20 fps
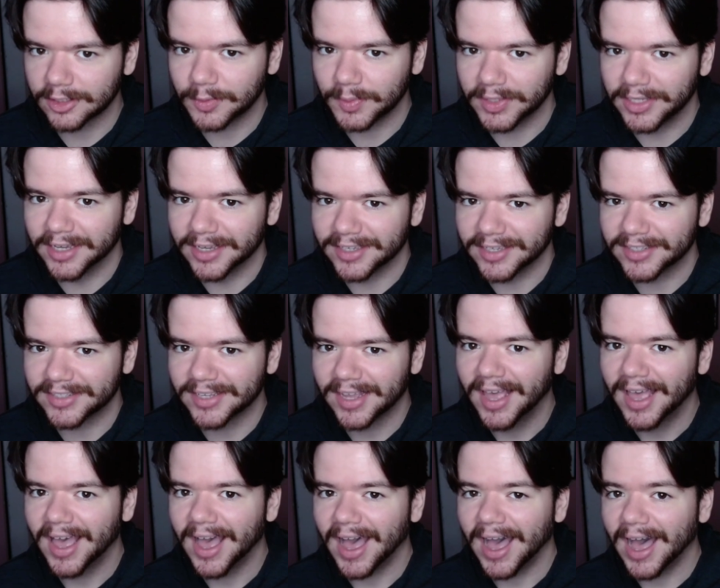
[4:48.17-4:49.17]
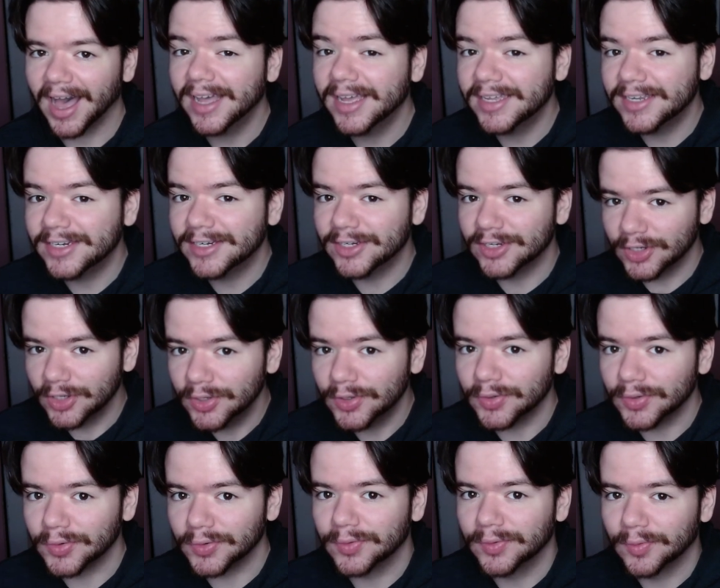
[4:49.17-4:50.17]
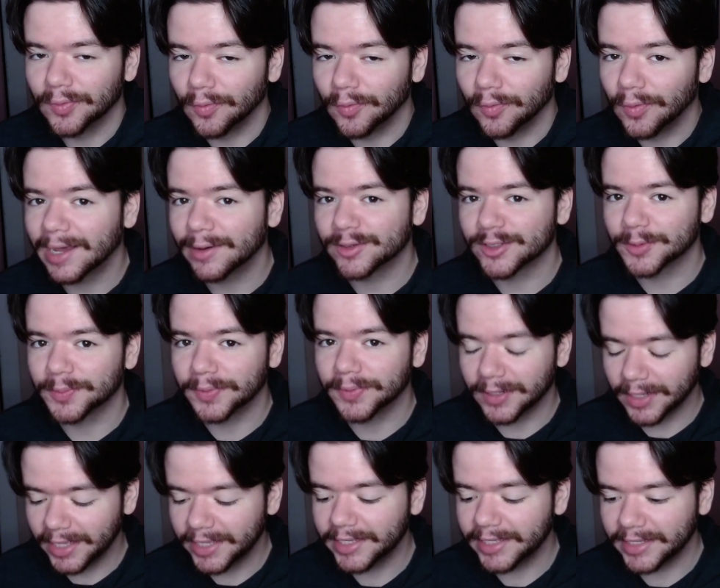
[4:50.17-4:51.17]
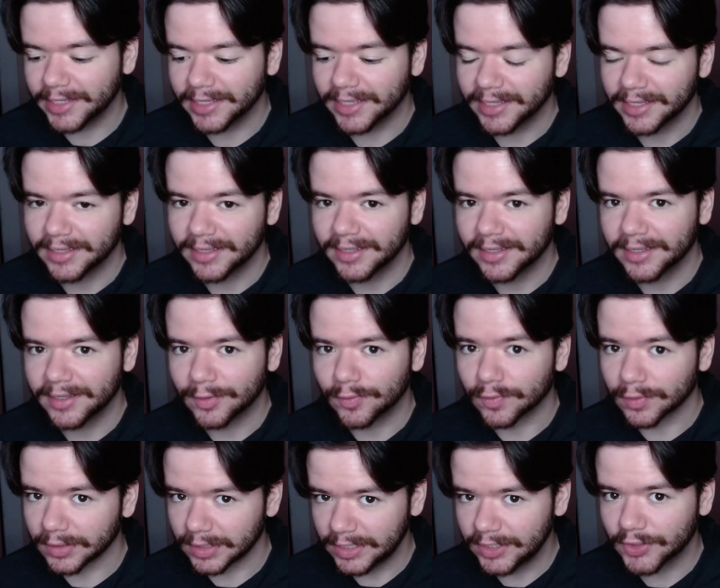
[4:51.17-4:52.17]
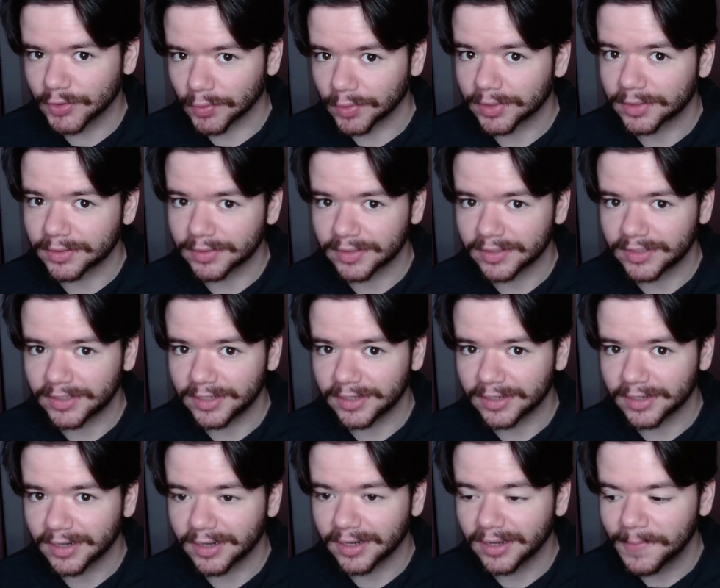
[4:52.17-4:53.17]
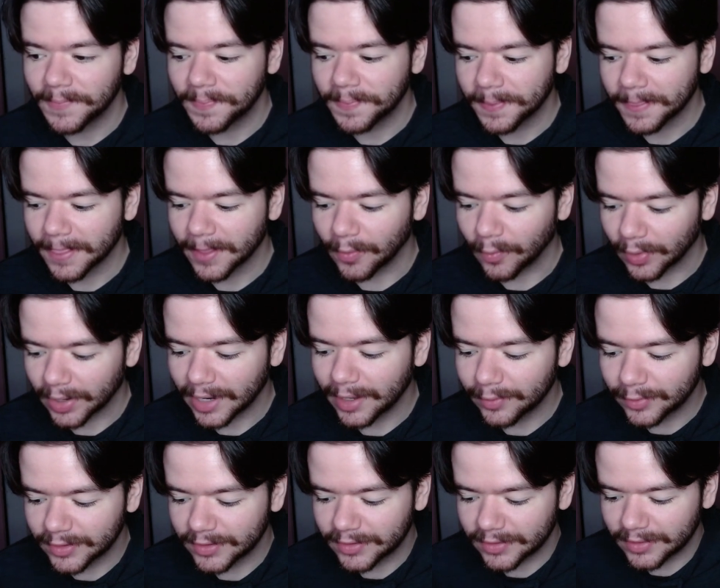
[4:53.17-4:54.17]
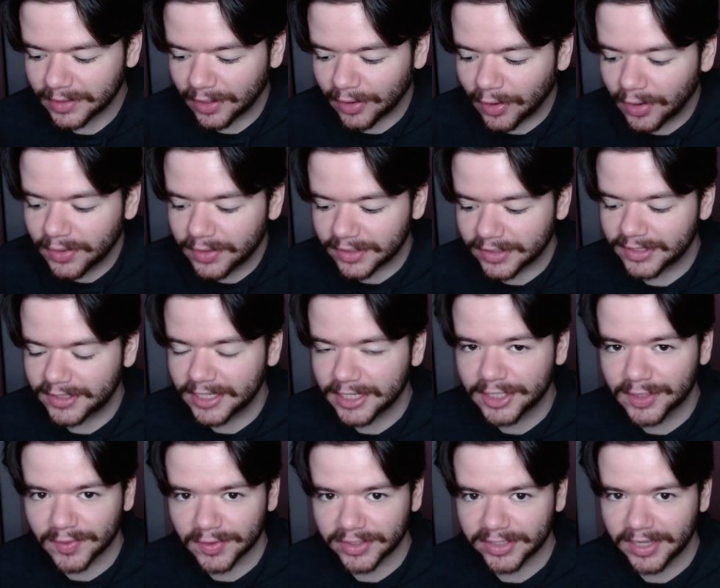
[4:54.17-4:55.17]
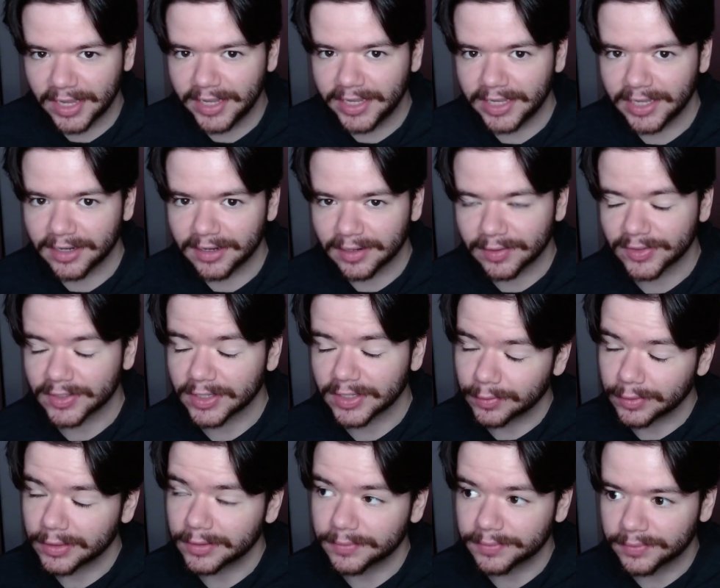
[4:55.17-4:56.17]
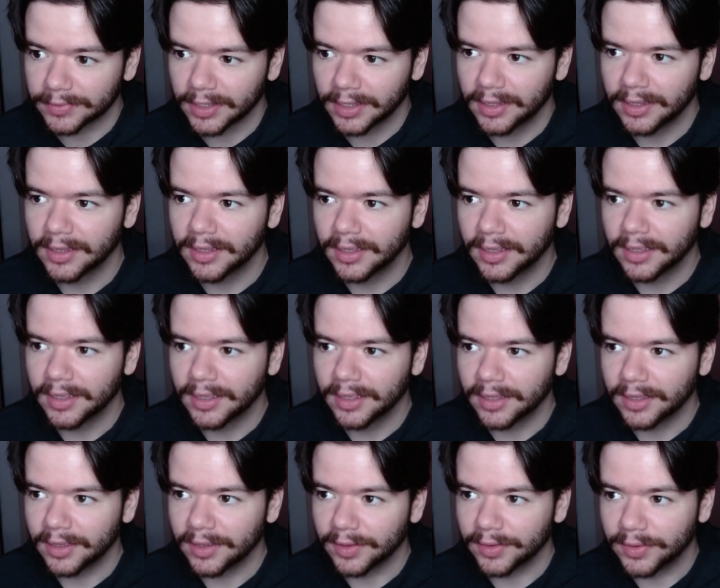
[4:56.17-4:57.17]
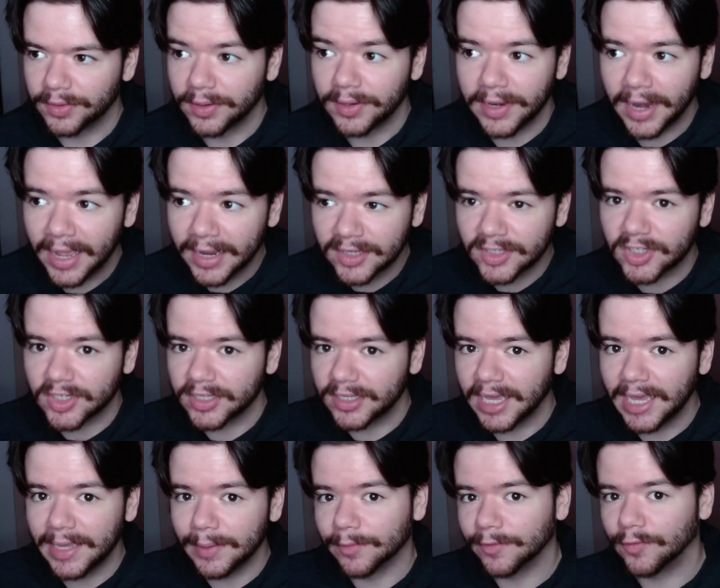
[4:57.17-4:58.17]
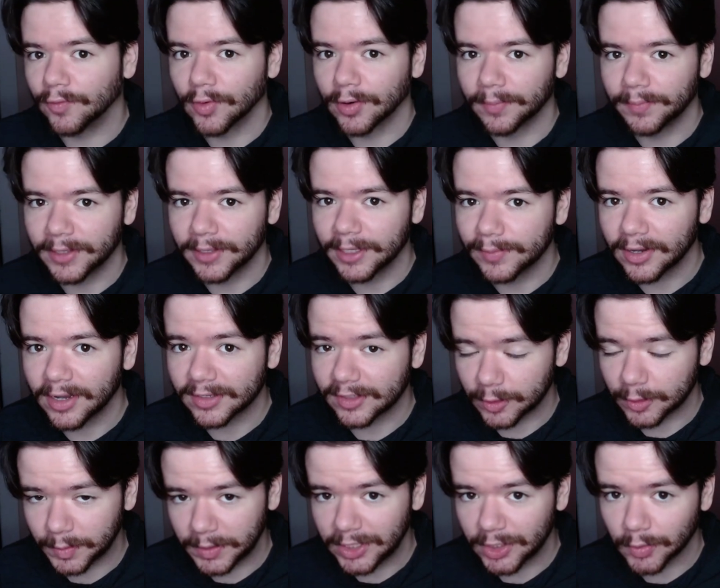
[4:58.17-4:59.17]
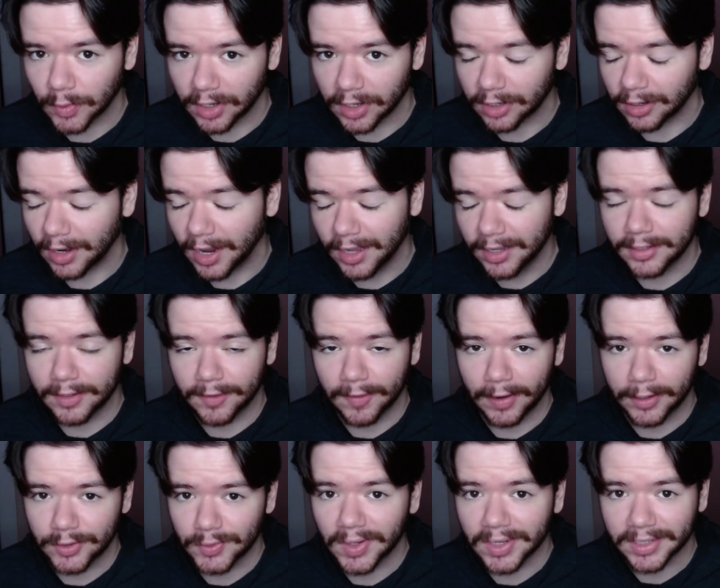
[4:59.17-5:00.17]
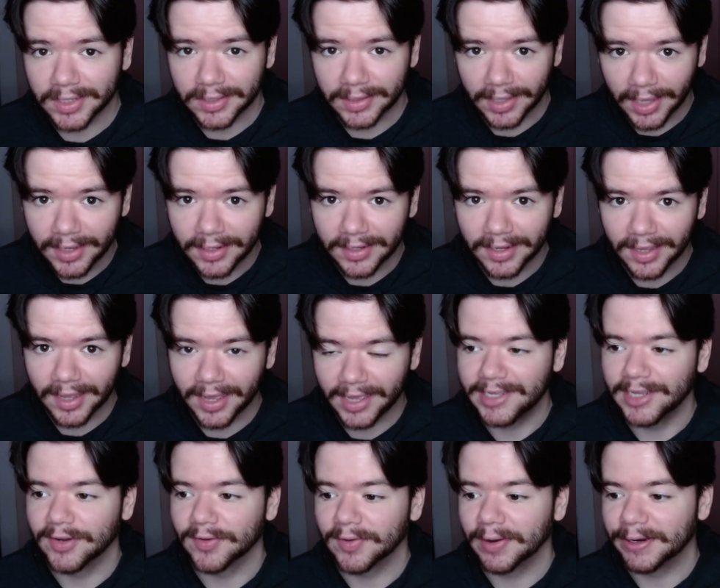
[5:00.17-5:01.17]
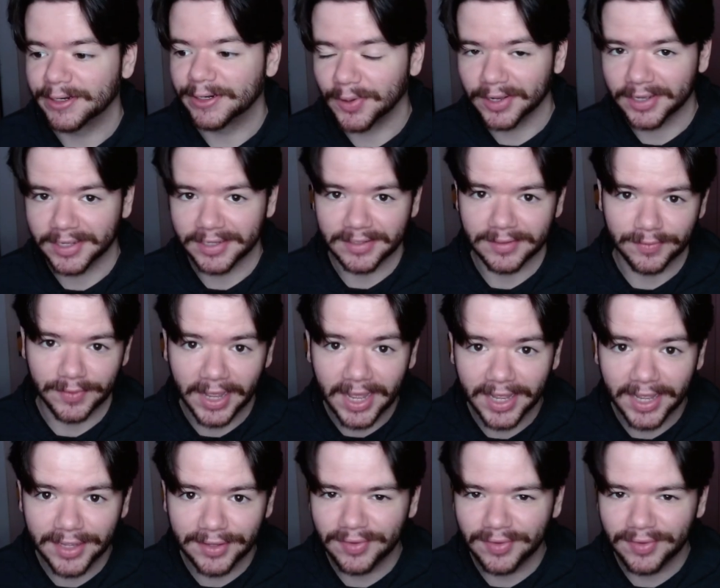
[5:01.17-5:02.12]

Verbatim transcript: because I knew when I was playing Release Order this year, when I was on the sticks for Snake Eater, I was like, well, the next game for Big Boss is Peace Walker. I can crouch walk in that. I can crouch walk in five.